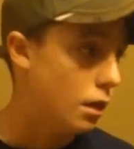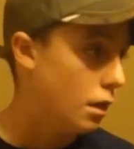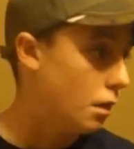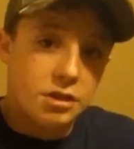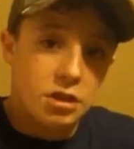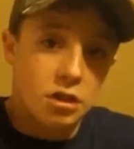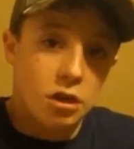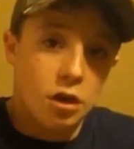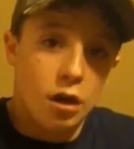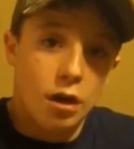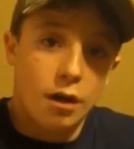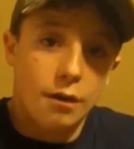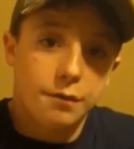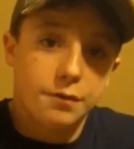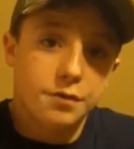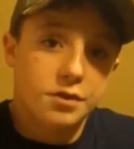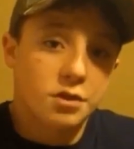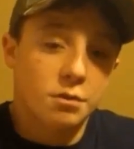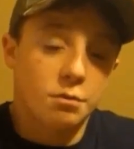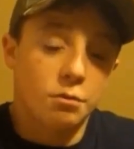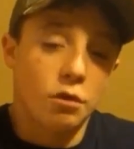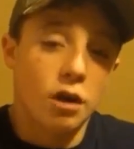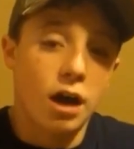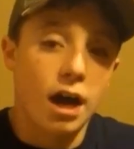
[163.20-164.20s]
bounce it off
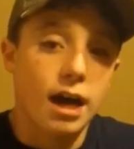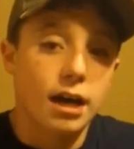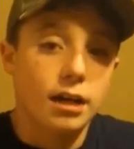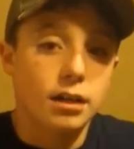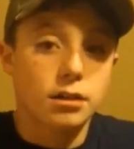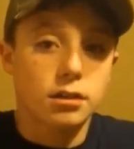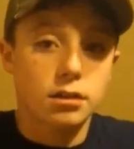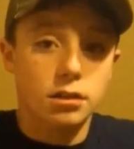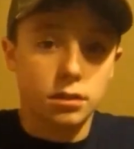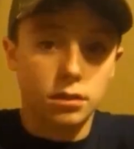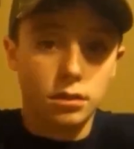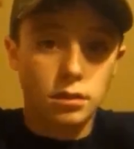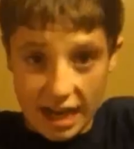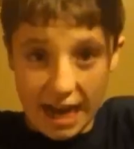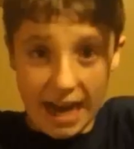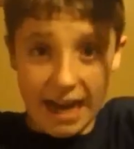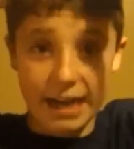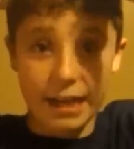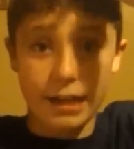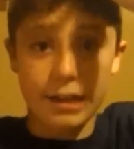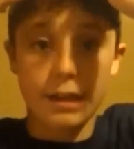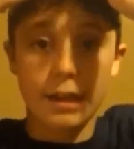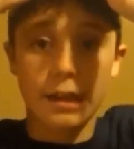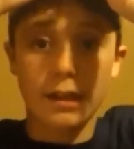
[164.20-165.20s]
some rocks.
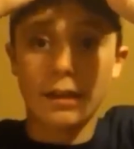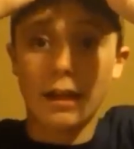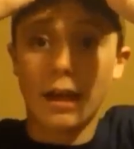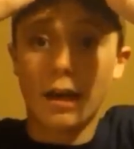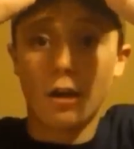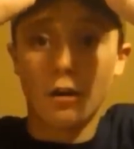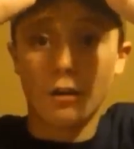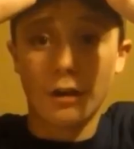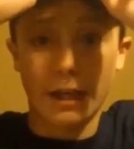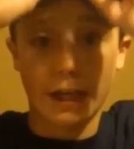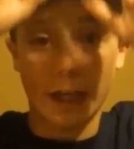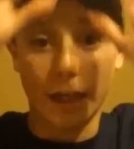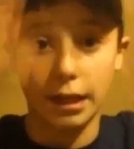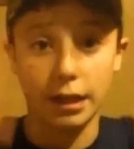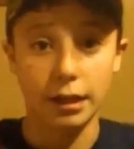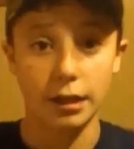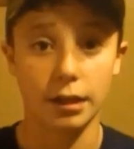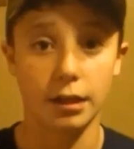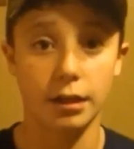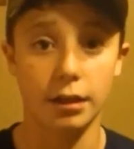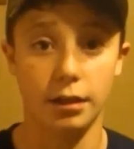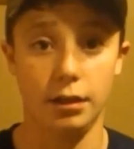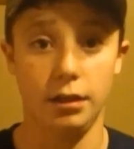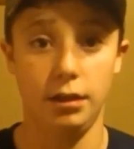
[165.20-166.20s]
Anything that'll get
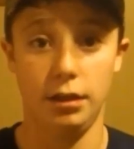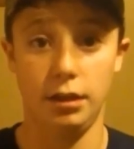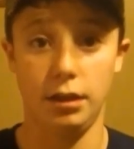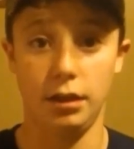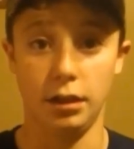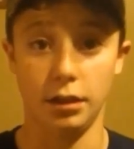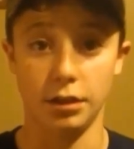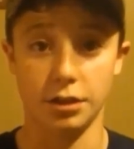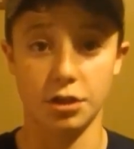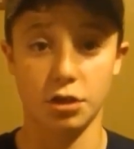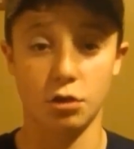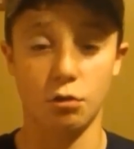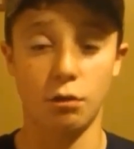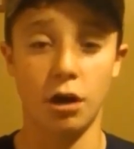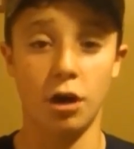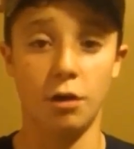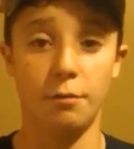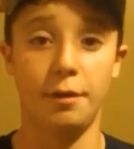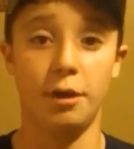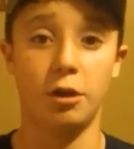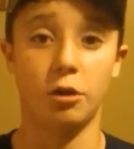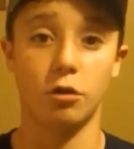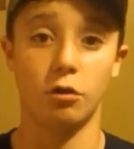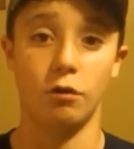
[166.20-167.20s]
the
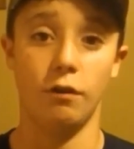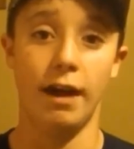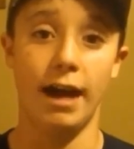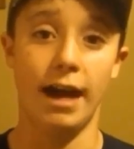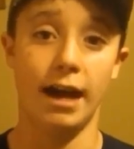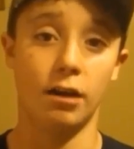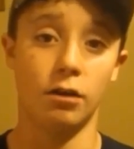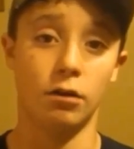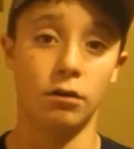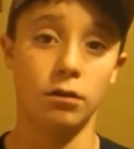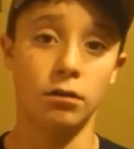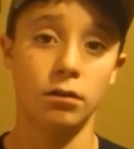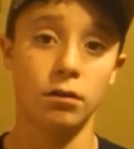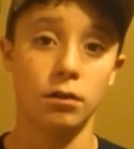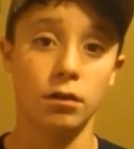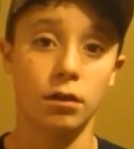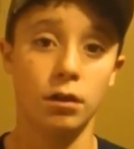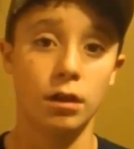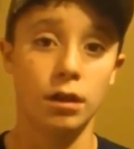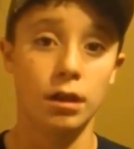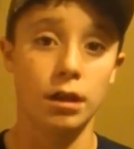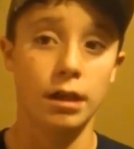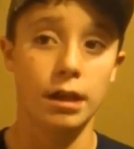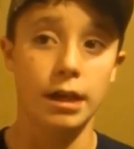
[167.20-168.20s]
square bill to rattle,
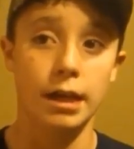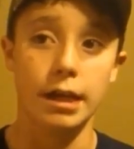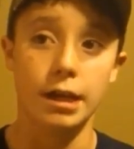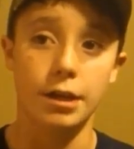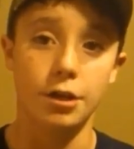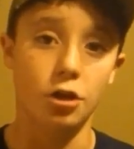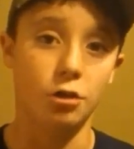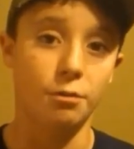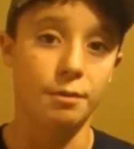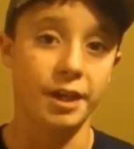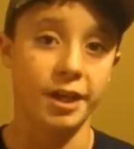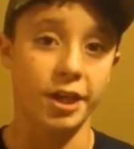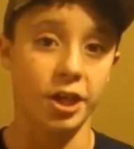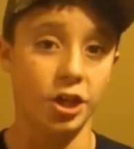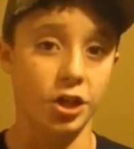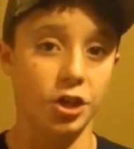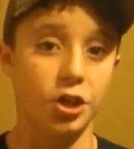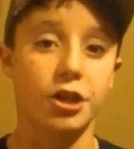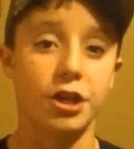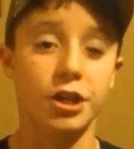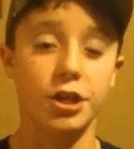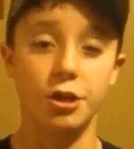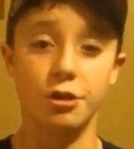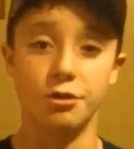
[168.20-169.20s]
you'll be
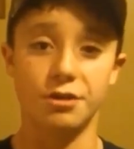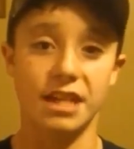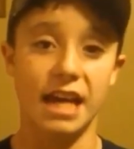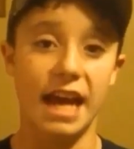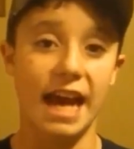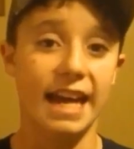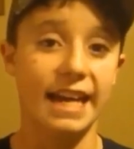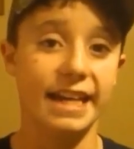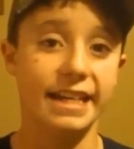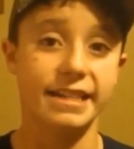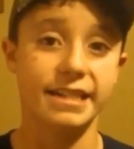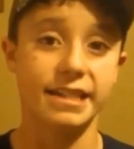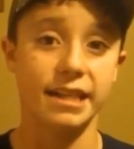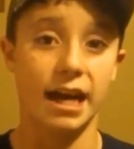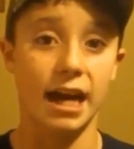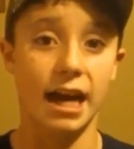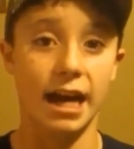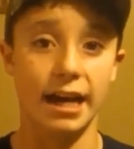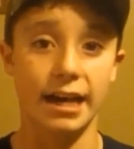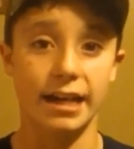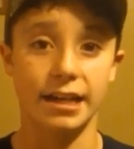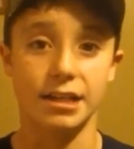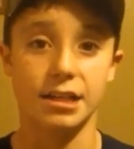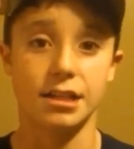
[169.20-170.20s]
good. You can use any
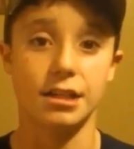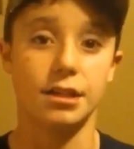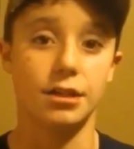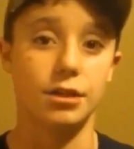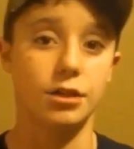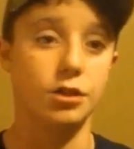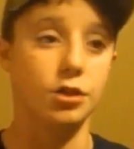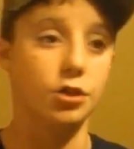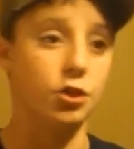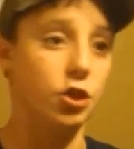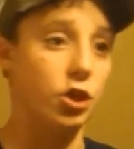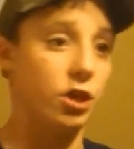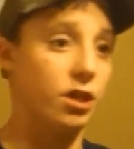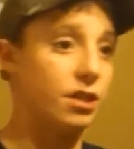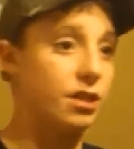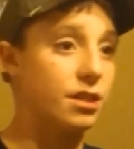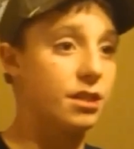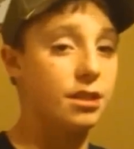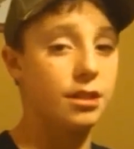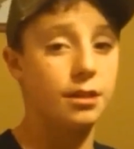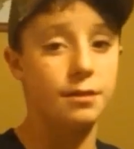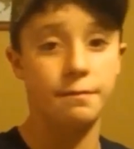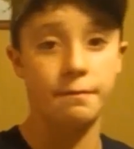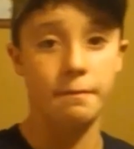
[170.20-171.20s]
size,
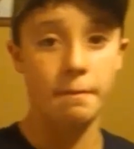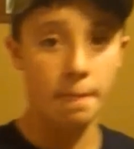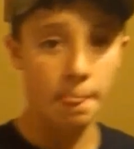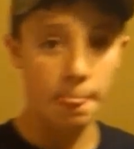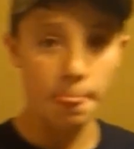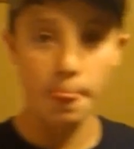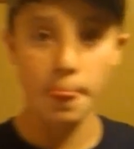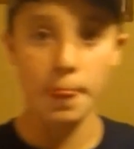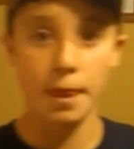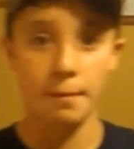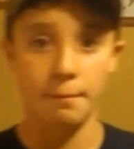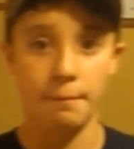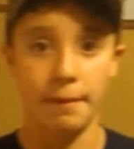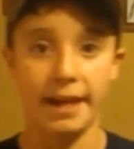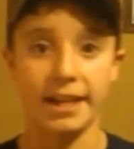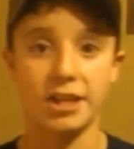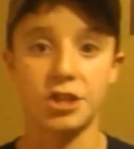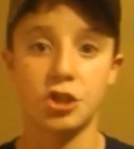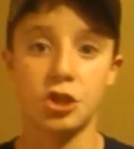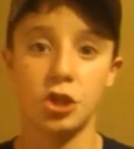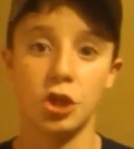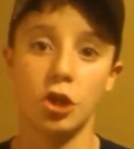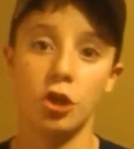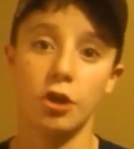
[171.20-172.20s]
just
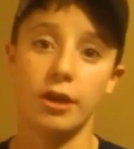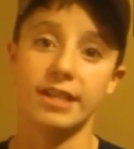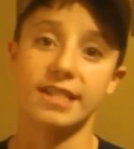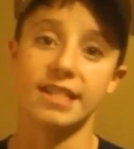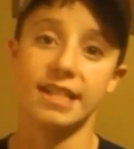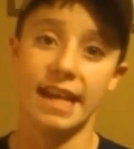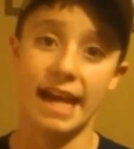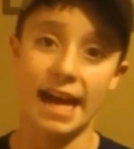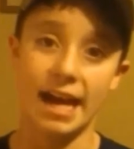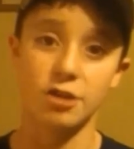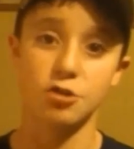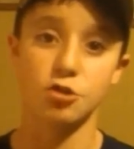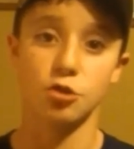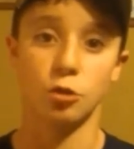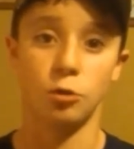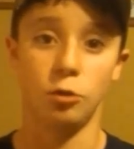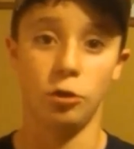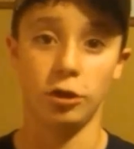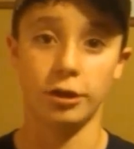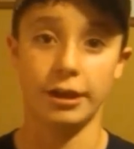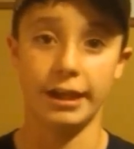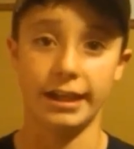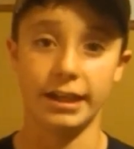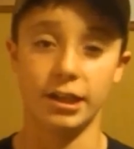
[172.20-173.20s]
make sure it's
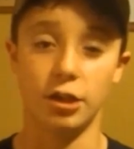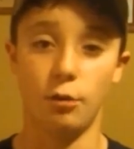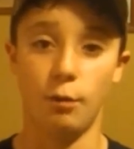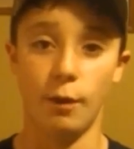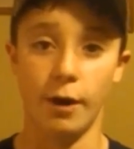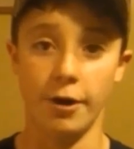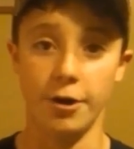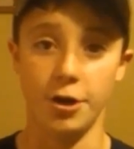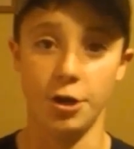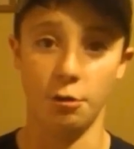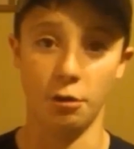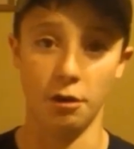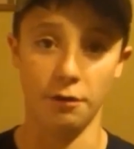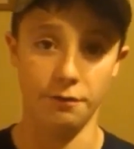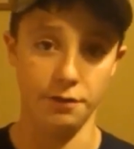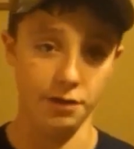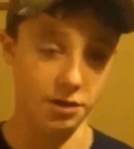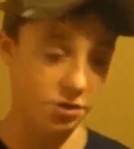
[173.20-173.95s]
natural looking to where you are